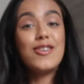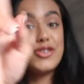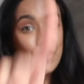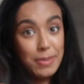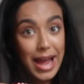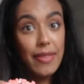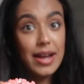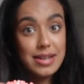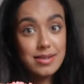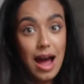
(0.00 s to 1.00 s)
so you can be getting
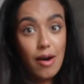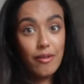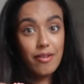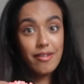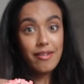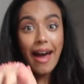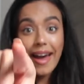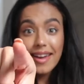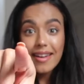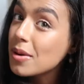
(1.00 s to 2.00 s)
that discount. Okay?
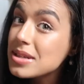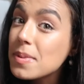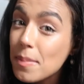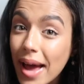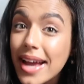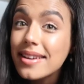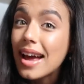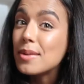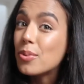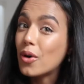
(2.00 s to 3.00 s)
I know it's been
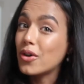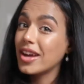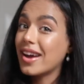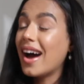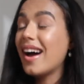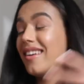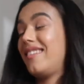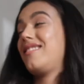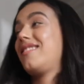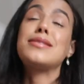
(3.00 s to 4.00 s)
payday, but you can't
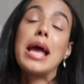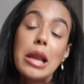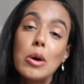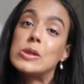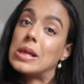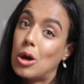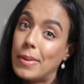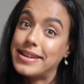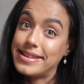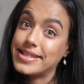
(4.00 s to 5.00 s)
say no to a little
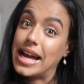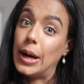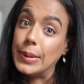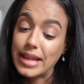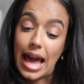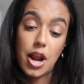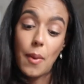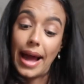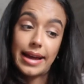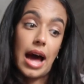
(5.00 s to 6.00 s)
bit of discount. I know
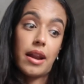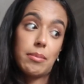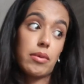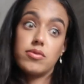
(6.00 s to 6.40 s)
I can't.